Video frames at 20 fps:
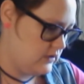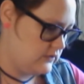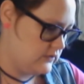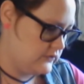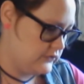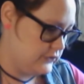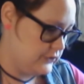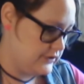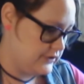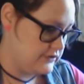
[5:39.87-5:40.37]

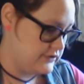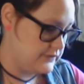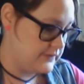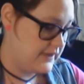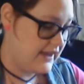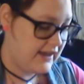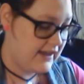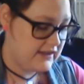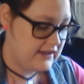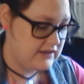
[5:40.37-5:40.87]
So you can do
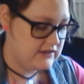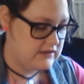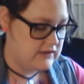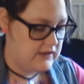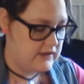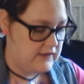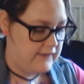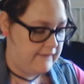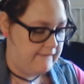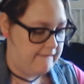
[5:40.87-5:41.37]
that.
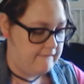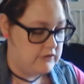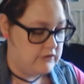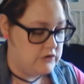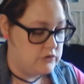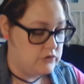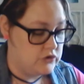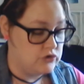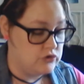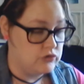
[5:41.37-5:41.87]

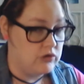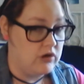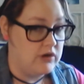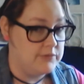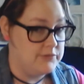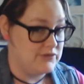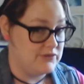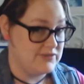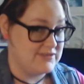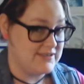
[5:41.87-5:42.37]
You could draw
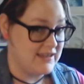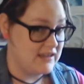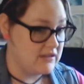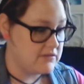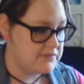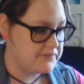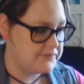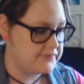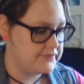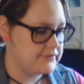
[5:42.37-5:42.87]
them
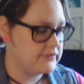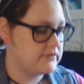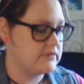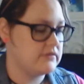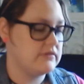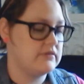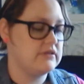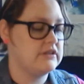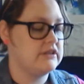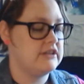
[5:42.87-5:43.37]
yourself
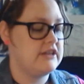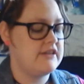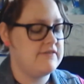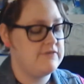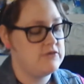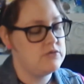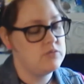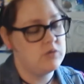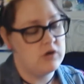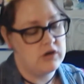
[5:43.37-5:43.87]

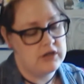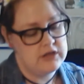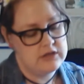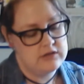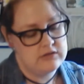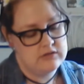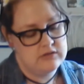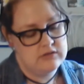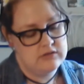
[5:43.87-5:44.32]
if you want,